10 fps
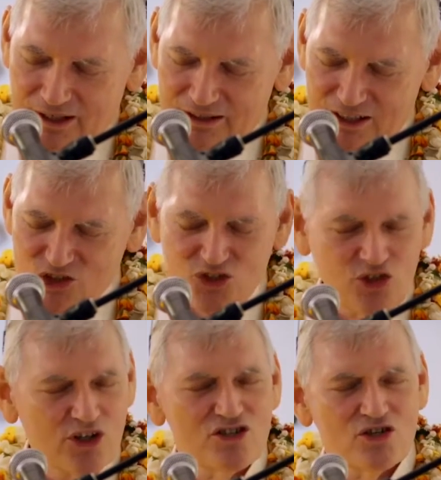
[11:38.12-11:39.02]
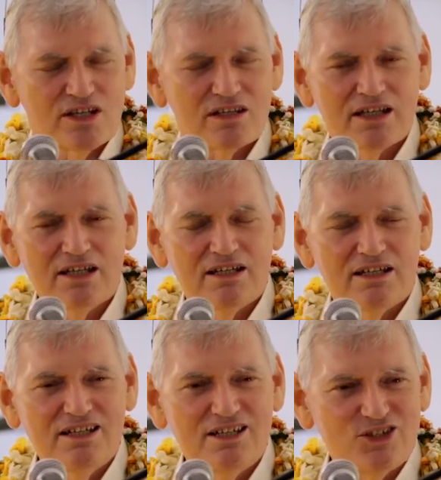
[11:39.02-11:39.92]
The astonishing thing
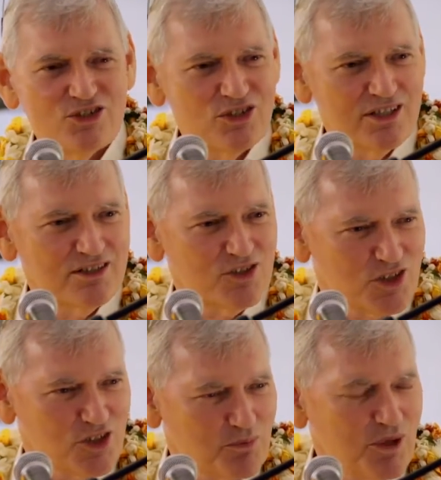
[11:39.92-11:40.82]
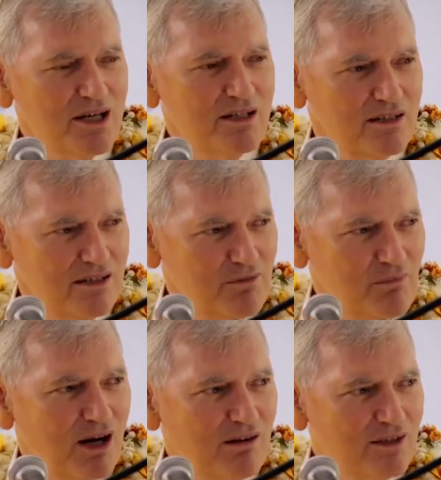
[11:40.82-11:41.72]
is, it's explained in the
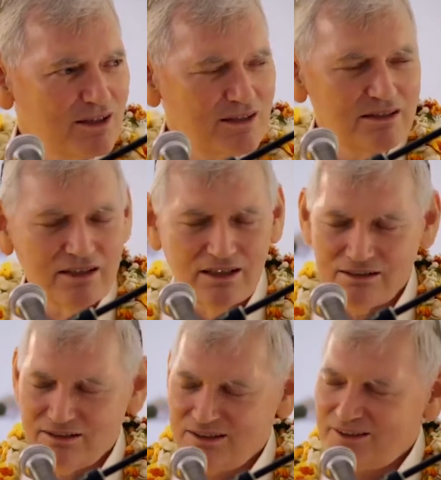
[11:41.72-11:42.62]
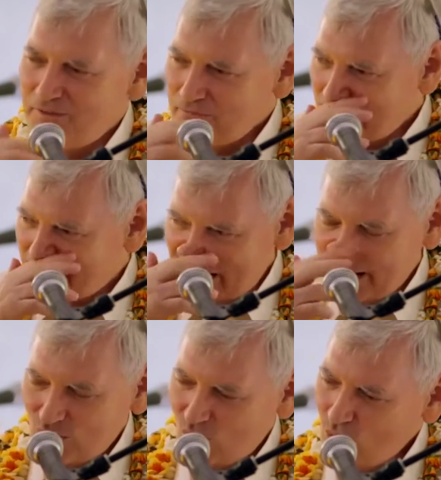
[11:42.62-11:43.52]
Bhagavad Gita,
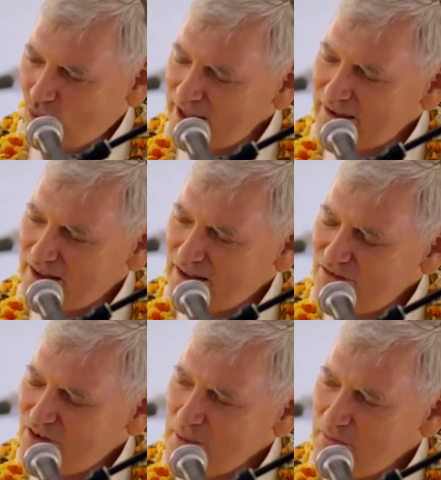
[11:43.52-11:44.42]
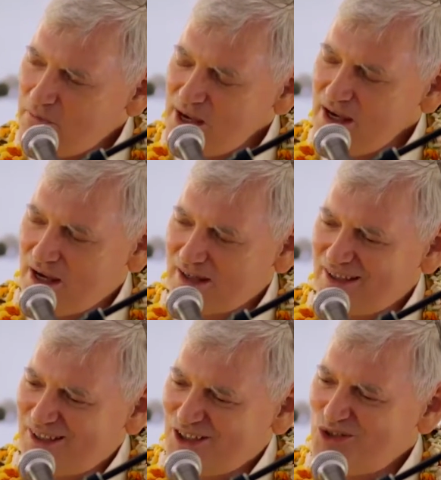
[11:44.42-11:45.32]
that when the living
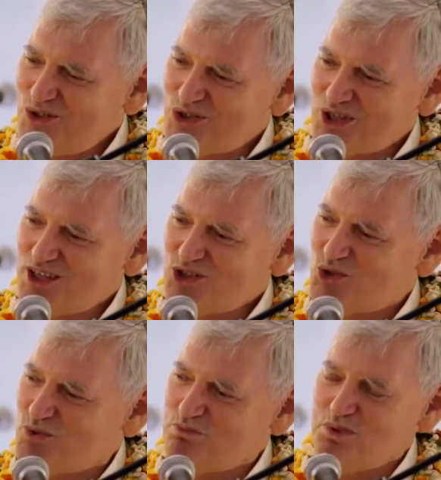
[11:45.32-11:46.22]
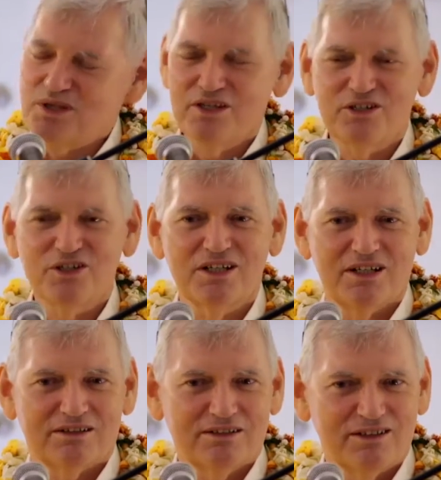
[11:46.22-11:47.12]
being, who is a
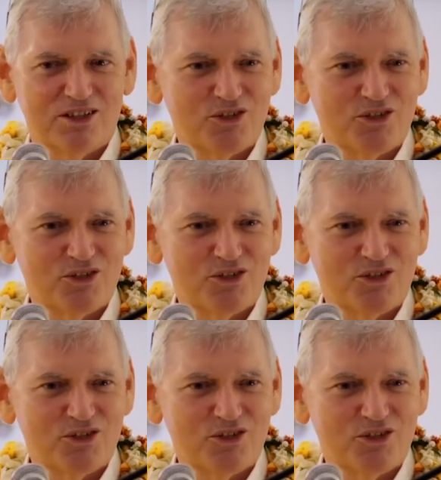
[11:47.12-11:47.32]
superior